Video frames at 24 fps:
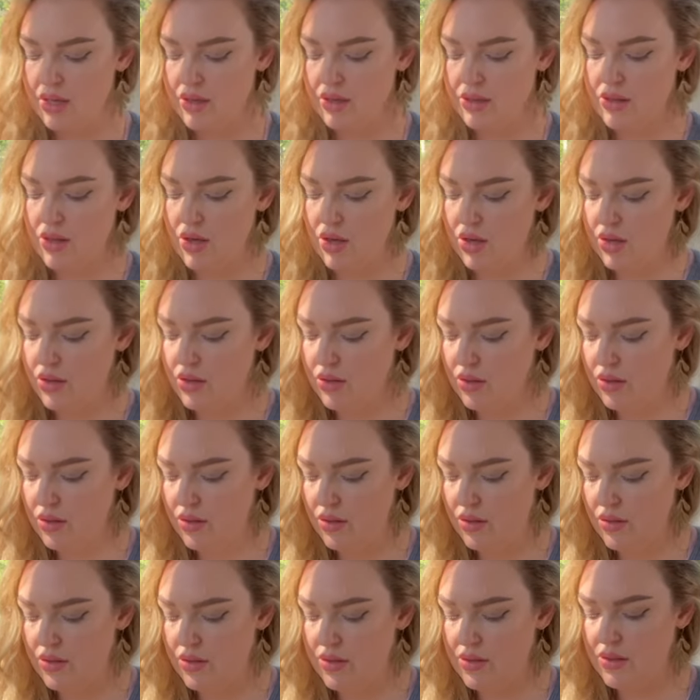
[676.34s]

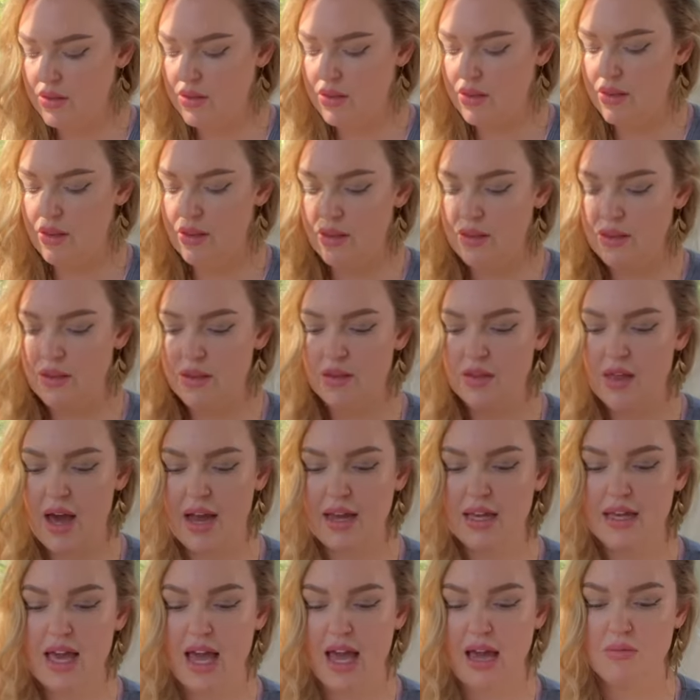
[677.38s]
that
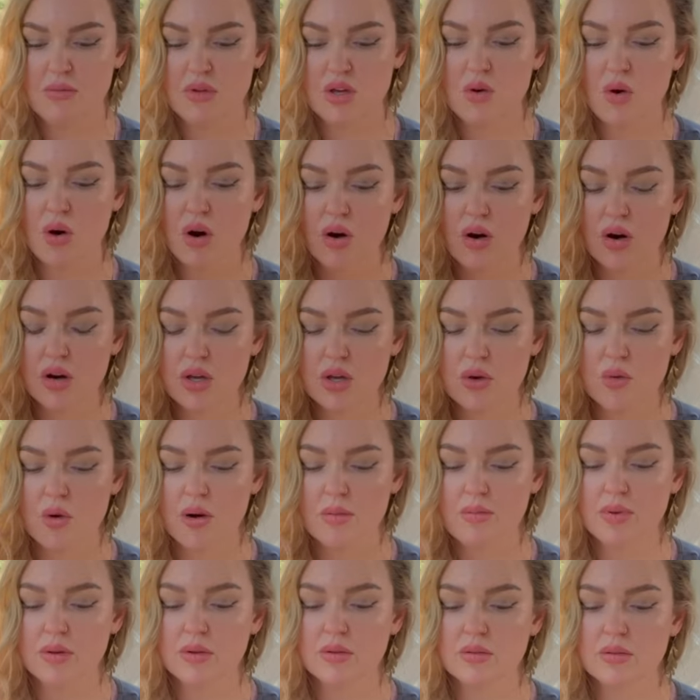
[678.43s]
game. You're
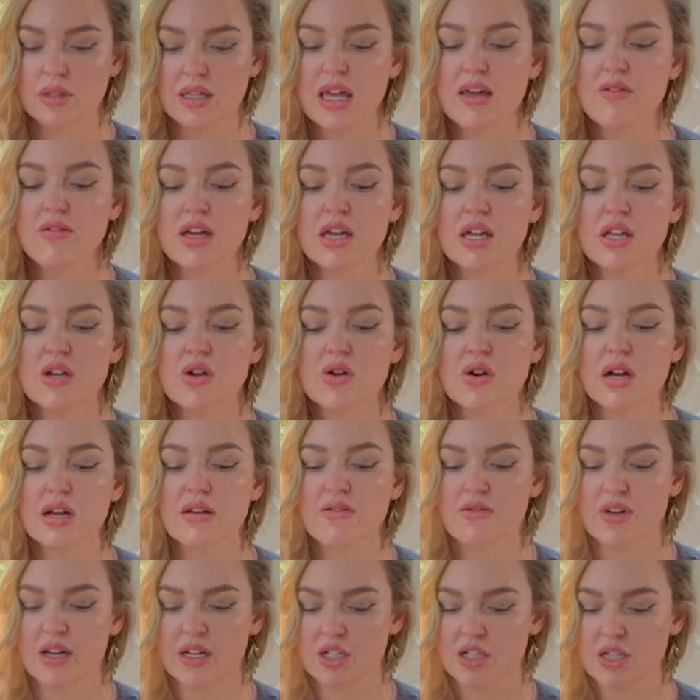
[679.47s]
believing in your
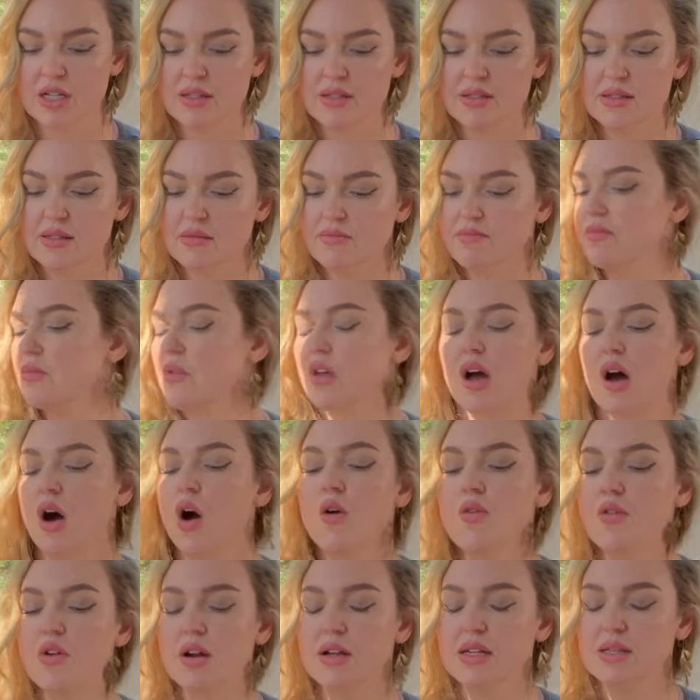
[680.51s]
convictions.
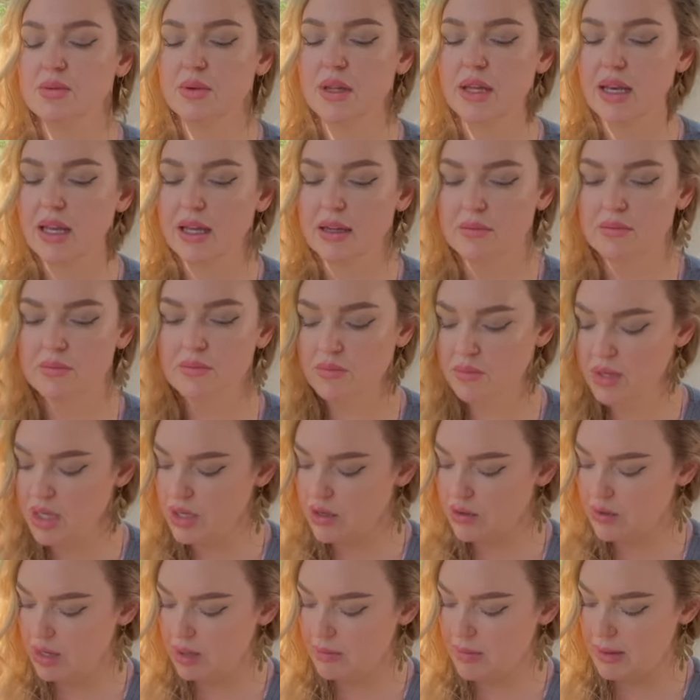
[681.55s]
Over explaining, but you
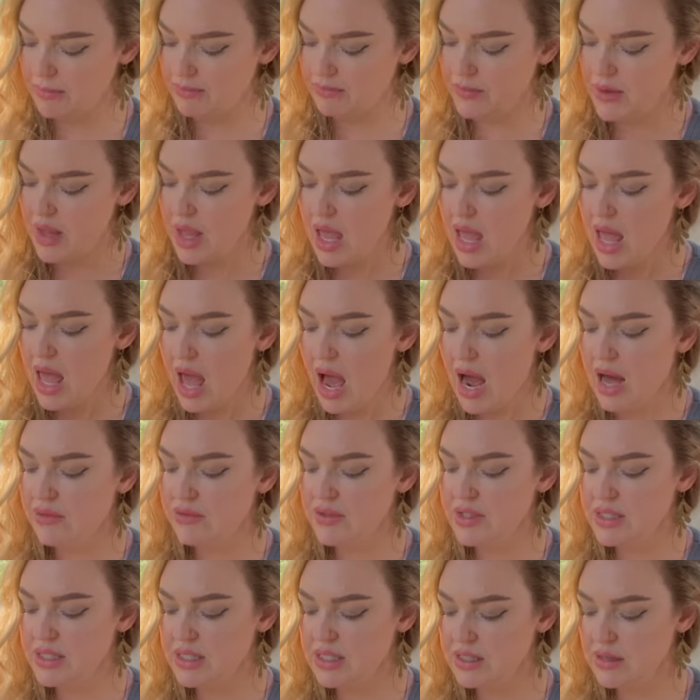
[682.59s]
know what I mean. And
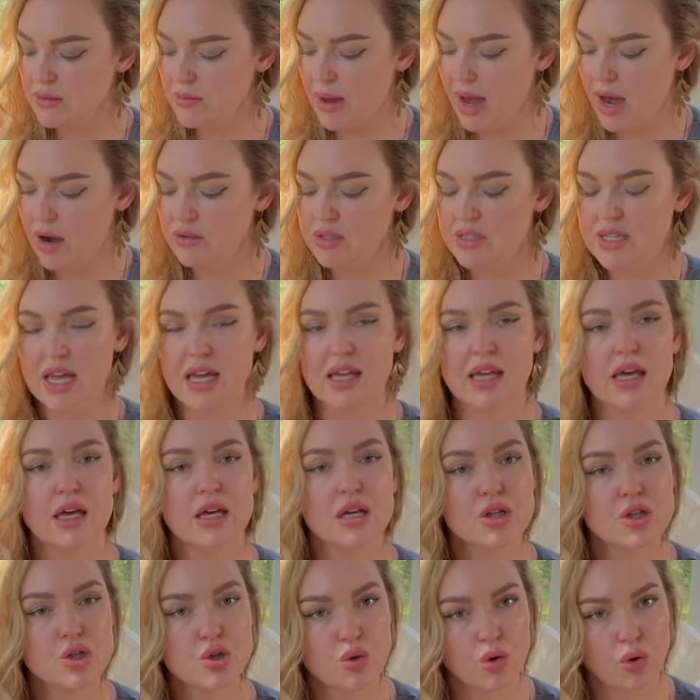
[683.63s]
this is about taking
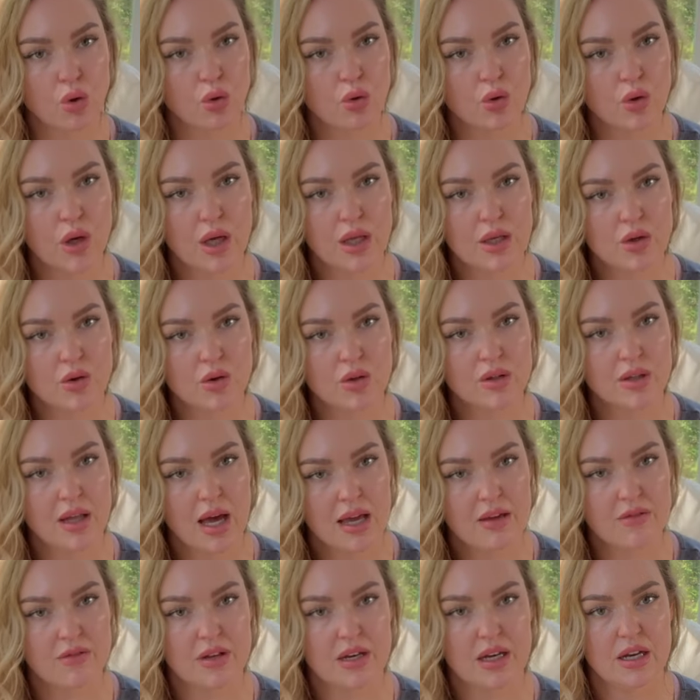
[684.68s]
control in your
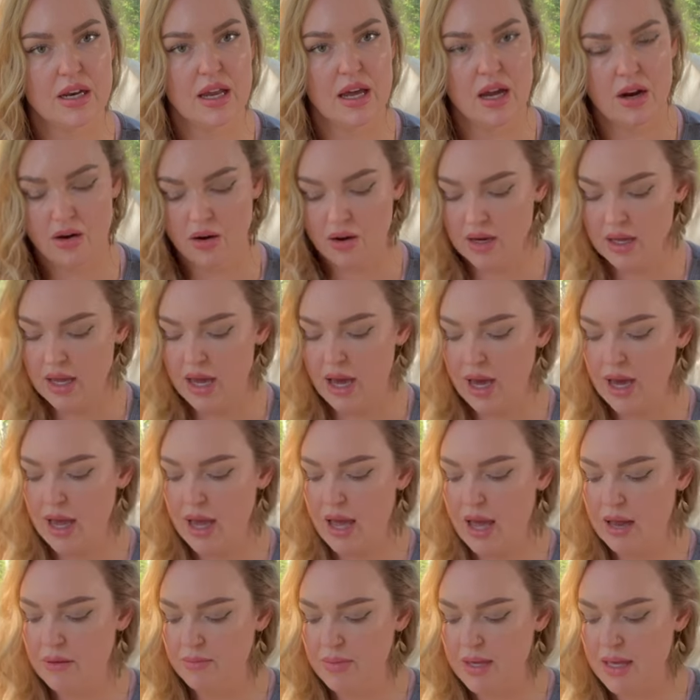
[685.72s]
life in an area
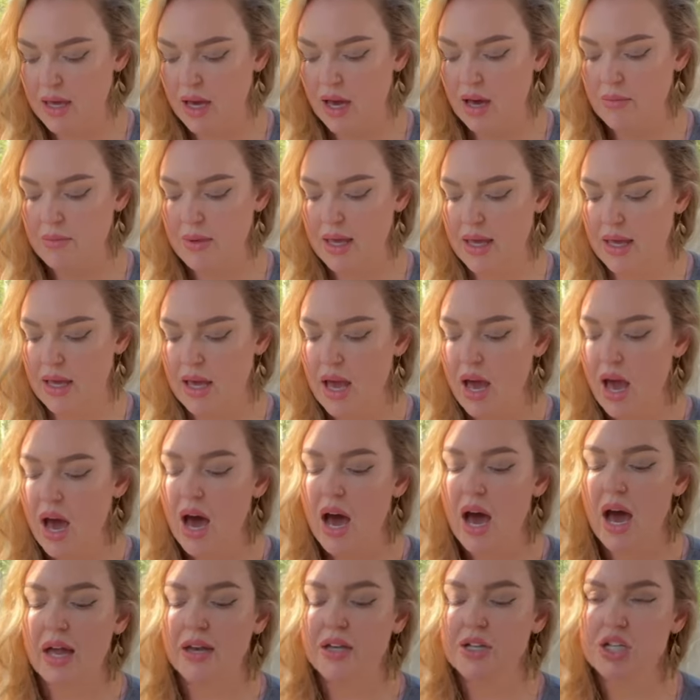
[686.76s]
and becoming
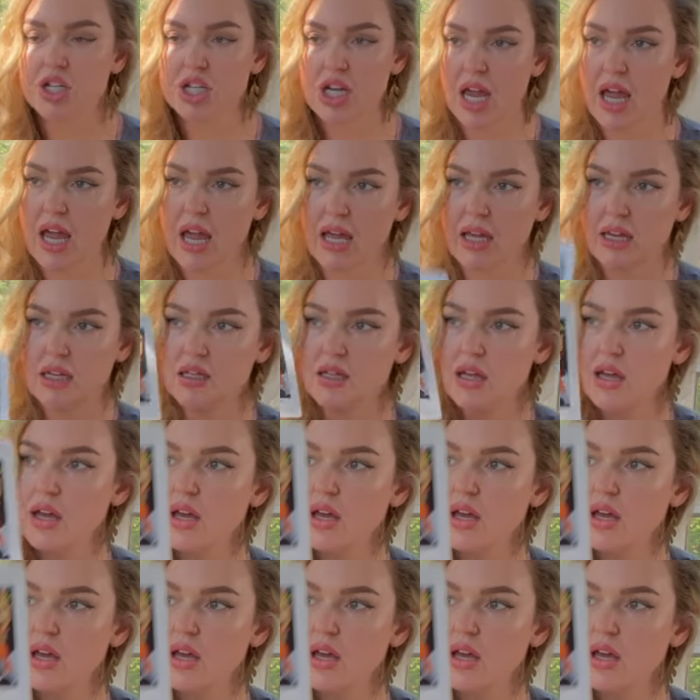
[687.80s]
unchained